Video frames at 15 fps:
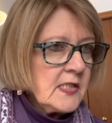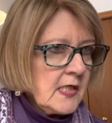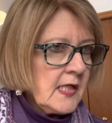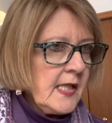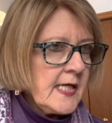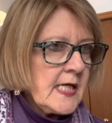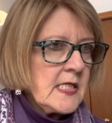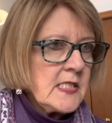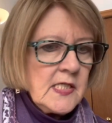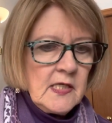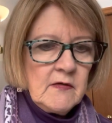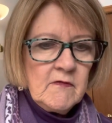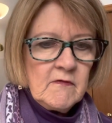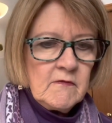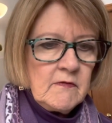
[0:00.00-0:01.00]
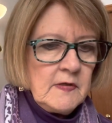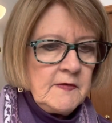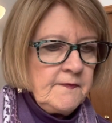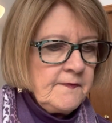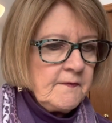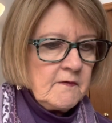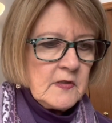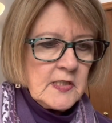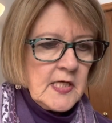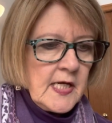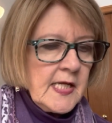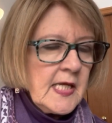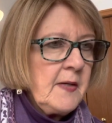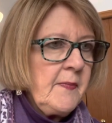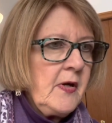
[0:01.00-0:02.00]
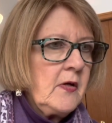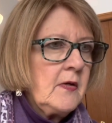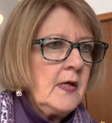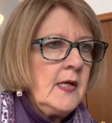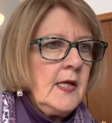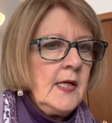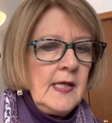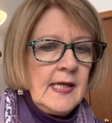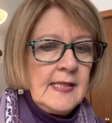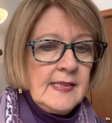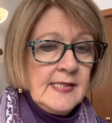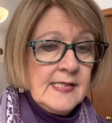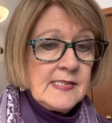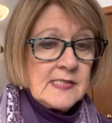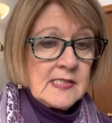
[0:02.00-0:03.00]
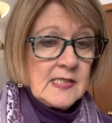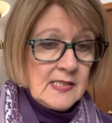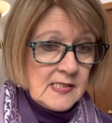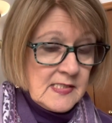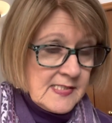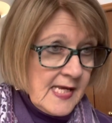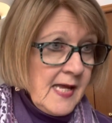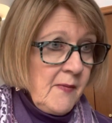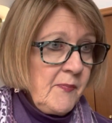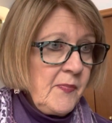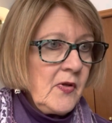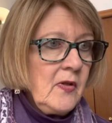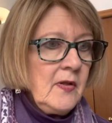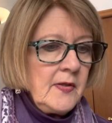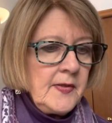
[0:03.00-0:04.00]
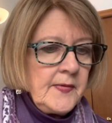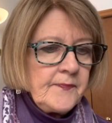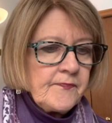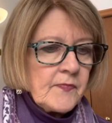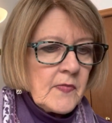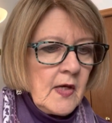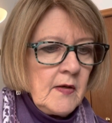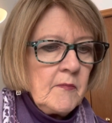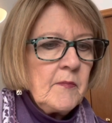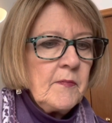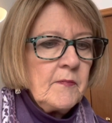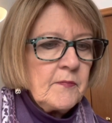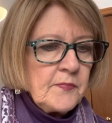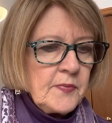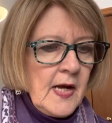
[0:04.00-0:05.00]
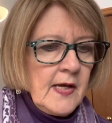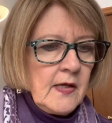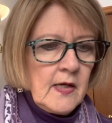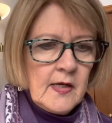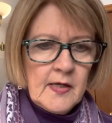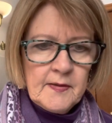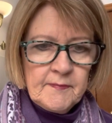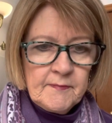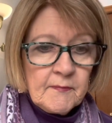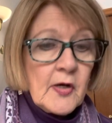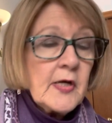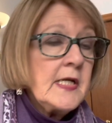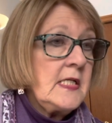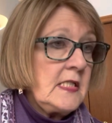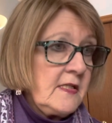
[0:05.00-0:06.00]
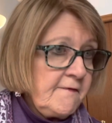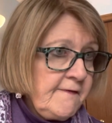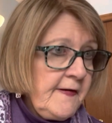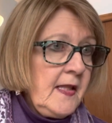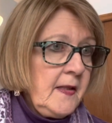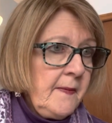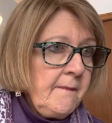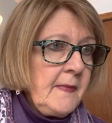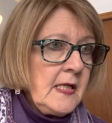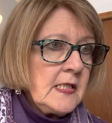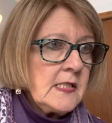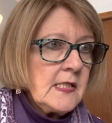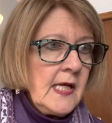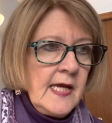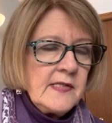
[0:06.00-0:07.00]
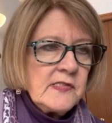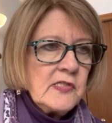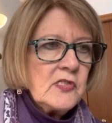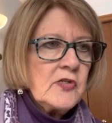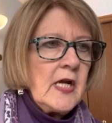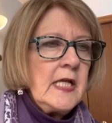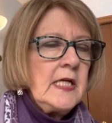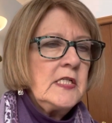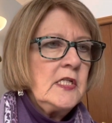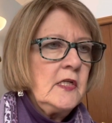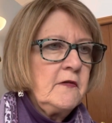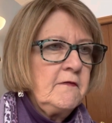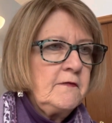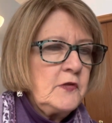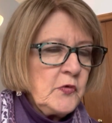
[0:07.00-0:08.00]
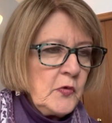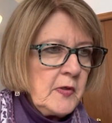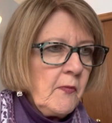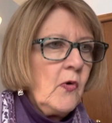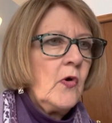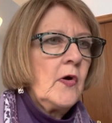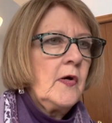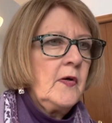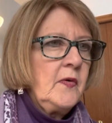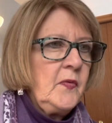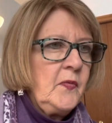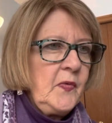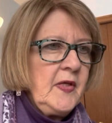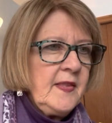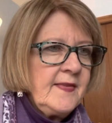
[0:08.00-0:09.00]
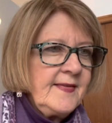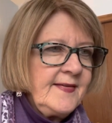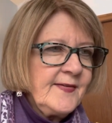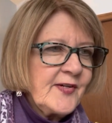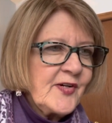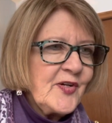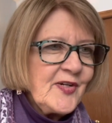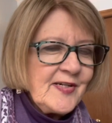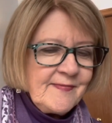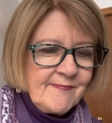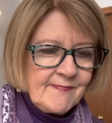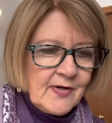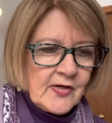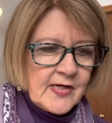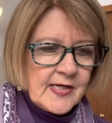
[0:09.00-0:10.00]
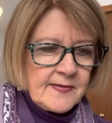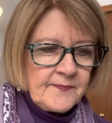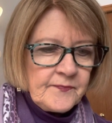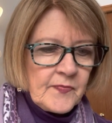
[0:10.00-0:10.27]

And like I said, we're talking about, in this example, market development as a strategy of doing more with your current market.